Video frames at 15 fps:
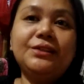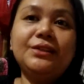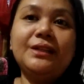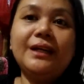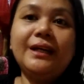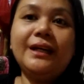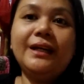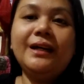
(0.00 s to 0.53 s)

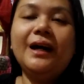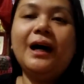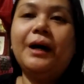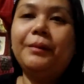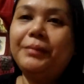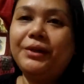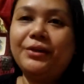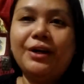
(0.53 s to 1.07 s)
today.
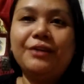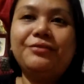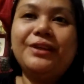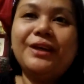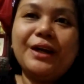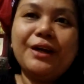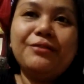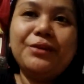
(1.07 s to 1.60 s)
Happy
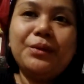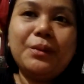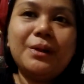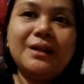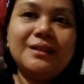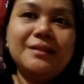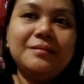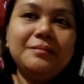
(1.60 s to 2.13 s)
crafting,
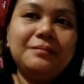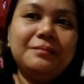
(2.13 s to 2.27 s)
everyone!